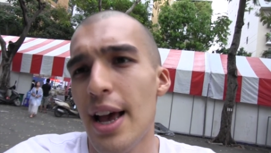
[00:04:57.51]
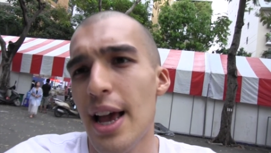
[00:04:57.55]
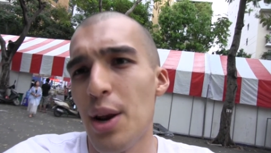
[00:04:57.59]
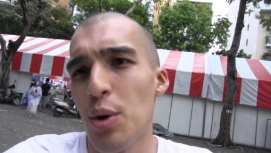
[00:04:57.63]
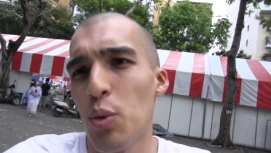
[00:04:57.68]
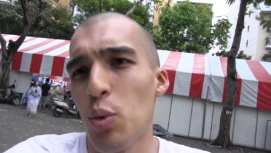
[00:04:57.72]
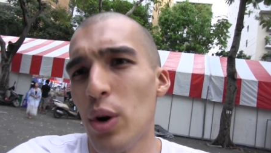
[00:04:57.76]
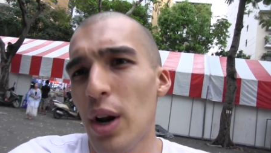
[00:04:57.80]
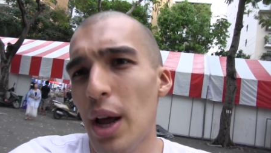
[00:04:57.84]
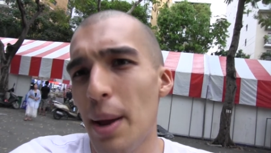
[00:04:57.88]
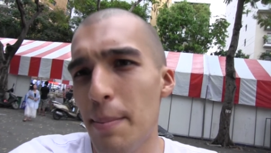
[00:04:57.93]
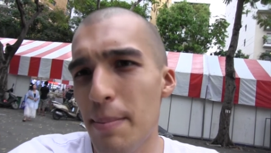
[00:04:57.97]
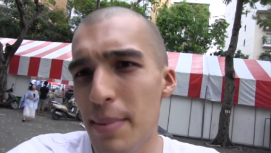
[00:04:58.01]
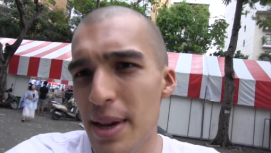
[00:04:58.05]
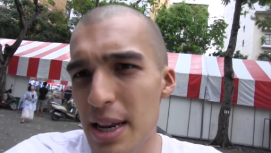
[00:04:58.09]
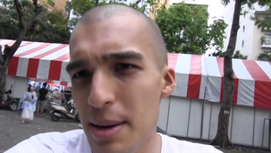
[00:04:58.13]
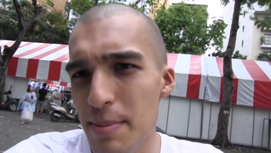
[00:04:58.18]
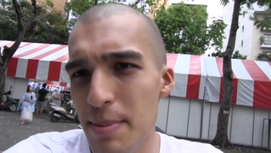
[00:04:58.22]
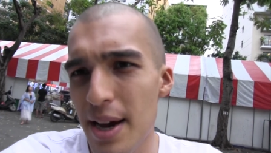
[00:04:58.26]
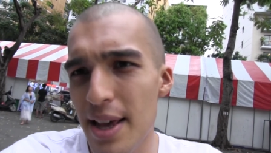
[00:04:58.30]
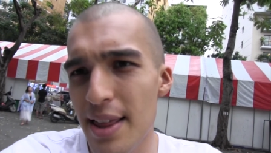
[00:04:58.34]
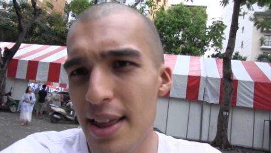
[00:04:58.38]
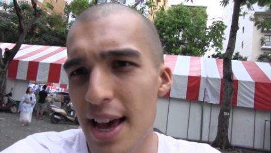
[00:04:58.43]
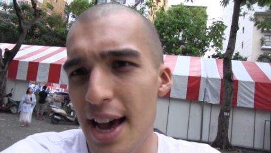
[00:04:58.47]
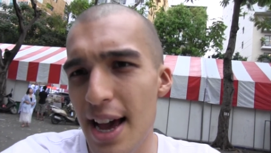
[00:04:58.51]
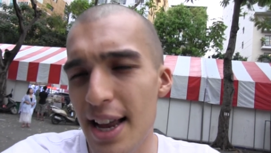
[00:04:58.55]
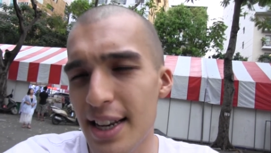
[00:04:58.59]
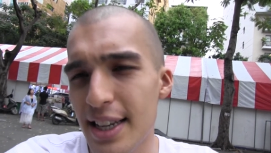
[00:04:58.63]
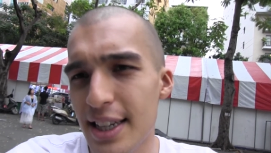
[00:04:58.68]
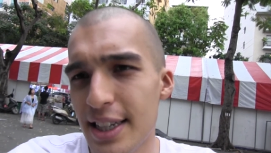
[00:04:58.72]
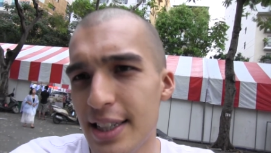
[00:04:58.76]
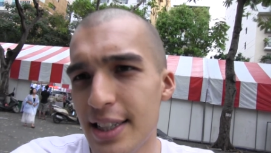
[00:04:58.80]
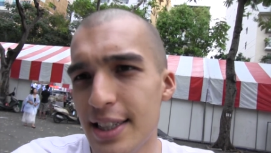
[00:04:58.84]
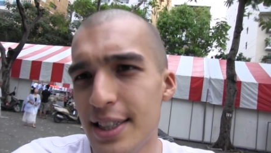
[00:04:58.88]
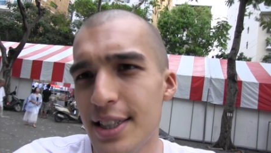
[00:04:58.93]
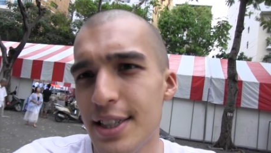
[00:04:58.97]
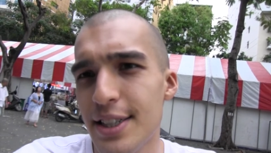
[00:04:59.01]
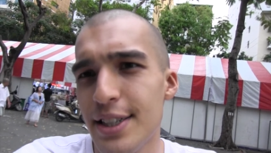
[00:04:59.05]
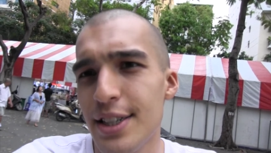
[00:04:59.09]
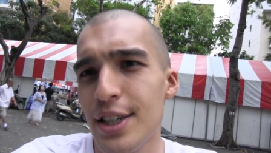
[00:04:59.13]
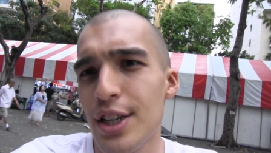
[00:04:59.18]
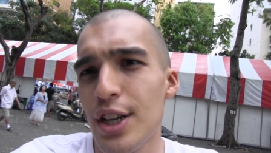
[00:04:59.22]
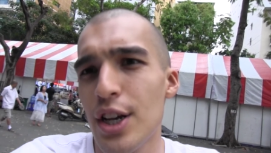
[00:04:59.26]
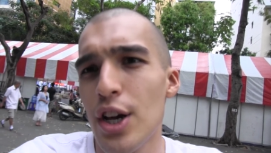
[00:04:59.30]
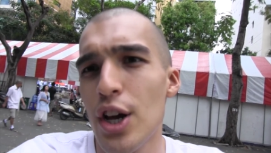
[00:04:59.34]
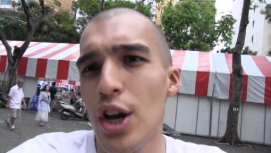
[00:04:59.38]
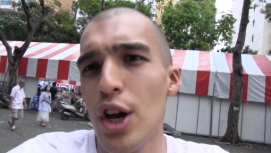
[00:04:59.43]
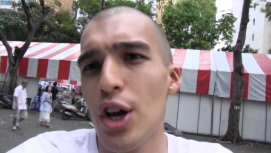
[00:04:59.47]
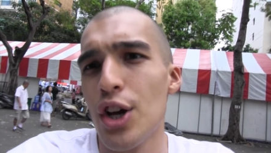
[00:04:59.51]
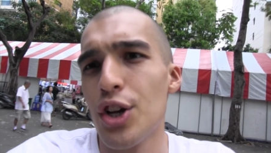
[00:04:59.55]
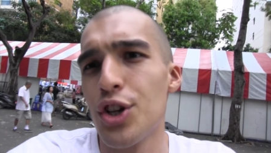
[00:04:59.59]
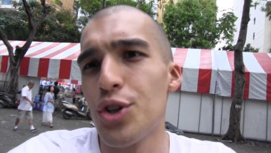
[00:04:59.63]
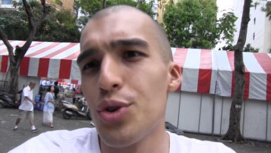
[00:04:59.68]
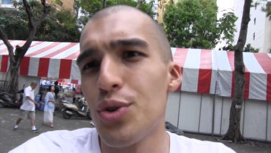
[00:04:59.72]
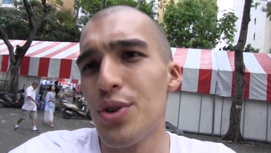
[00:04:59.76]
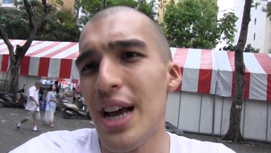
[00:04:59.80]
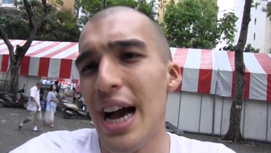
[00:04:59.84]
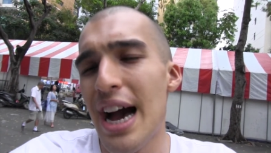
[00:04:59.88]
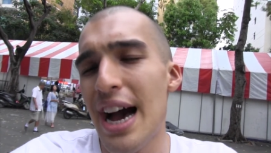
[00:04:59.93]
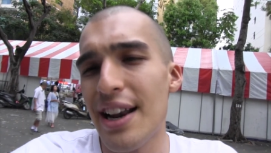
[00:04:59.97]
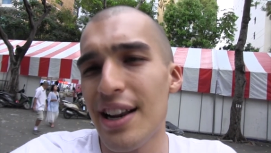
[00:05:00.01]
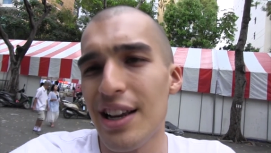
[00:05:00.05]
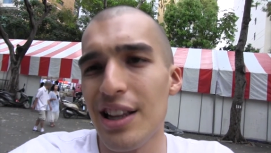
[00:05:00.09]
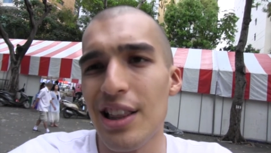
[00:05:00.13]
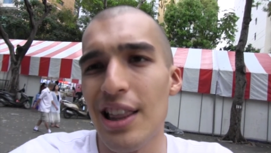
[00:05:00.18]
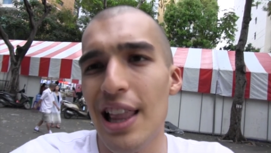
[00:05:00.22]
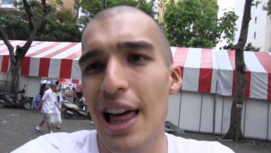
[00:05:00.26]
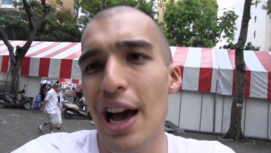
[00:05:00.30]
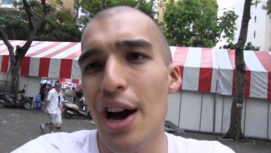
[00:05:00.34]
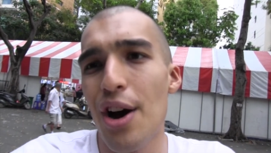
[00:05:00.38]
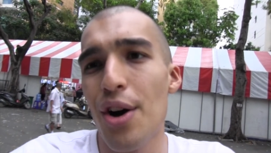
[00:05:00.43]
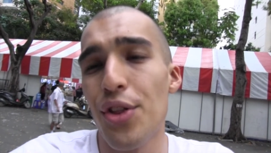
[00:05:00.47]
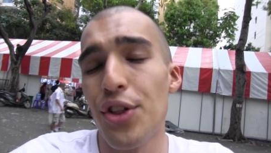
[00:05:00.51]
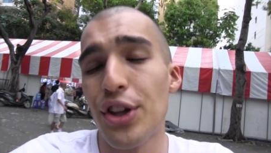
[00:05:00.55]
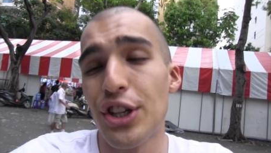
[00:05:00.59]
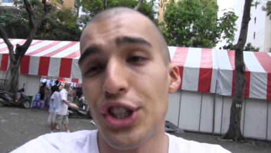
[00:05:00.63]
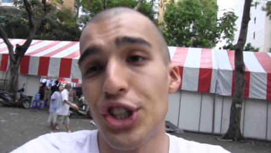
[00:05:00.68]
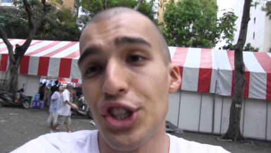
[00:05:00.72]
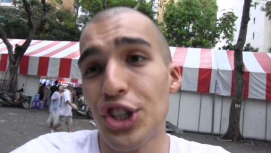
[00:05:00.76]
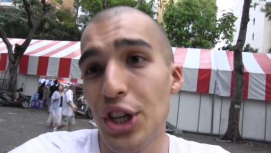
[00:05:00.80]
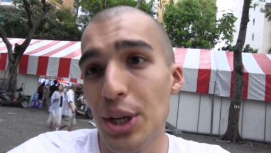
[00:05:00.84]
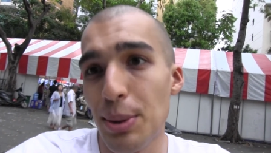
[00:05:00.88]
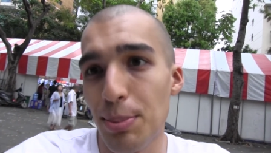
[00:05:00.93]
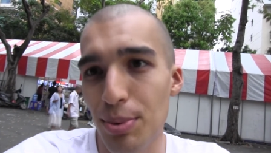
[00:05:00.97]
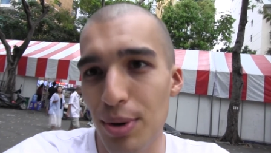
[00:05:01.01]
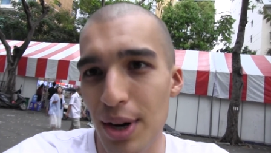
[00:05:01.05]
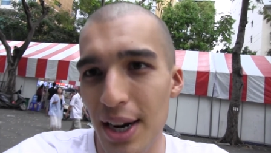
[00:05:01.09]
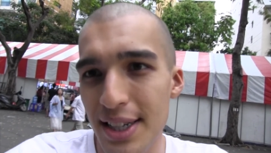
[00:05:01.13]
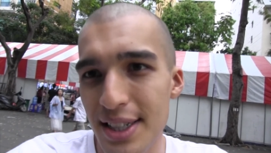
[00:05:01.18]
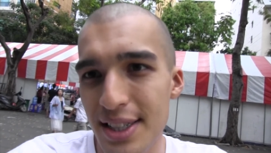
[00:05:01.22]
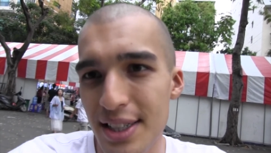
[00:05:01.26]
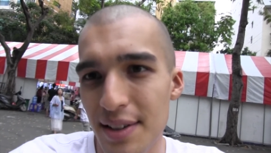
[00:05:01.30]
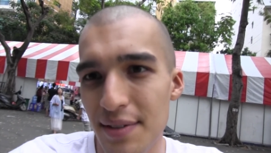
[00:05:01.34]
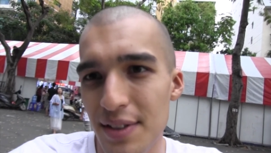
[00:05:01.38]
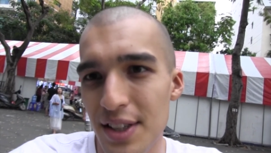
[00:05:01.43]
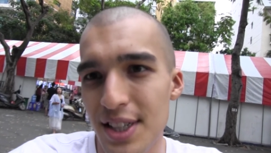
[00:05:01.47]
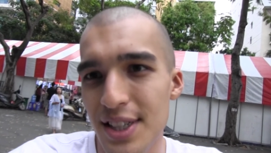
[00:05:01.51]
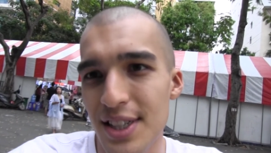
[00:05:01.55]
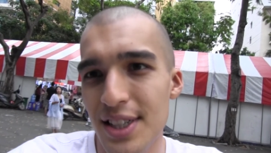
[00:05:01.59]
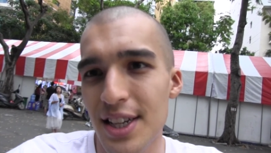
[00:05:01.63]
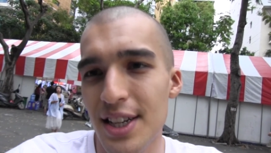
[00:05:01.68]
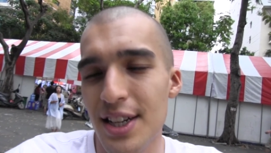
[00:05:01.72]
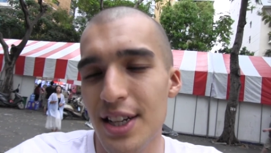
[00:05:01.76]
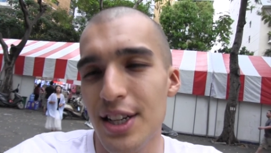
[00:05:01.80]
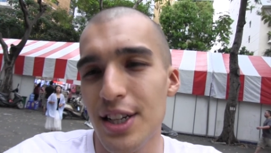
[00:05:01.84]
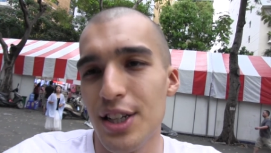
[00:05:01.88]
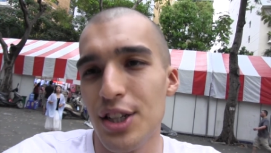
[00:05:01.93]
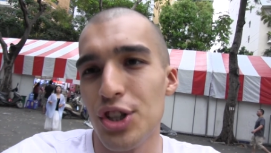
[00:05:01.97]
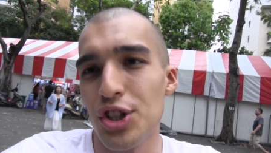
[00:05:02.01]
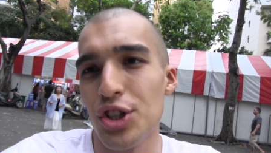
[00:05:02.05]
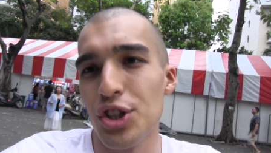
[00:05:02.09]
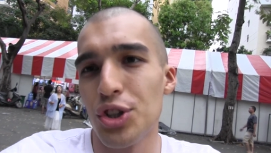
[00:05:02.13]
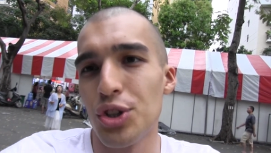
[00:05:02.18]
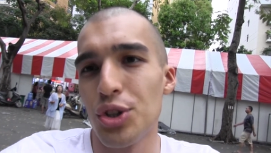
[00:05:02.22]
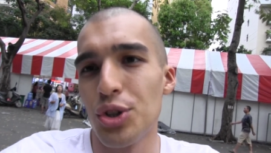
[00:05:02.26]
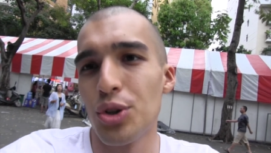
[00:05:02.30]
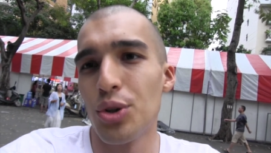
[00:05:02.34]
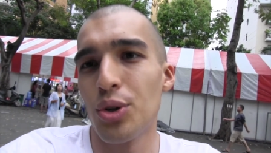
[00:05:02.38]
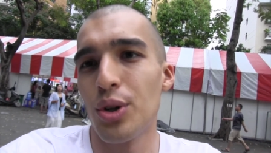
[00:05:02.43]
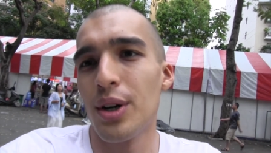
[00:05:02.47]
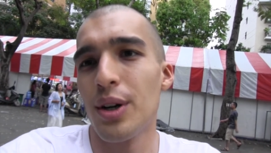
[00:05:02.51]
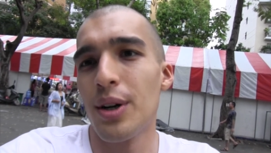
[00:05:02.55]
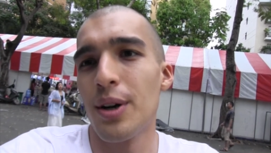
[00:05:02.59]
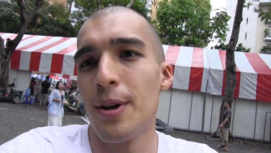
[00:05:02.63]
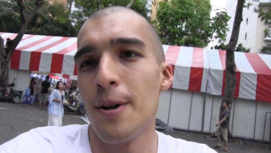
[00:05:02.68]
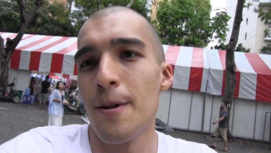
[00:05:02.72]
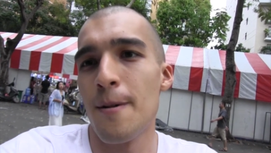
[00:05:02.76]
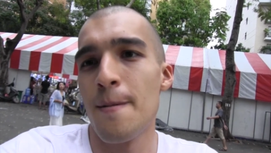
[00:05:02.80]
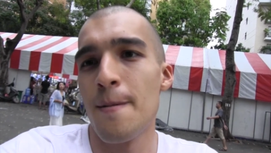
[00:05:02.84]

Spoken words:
And what I mean by that is do not allow the cheap prices of the city to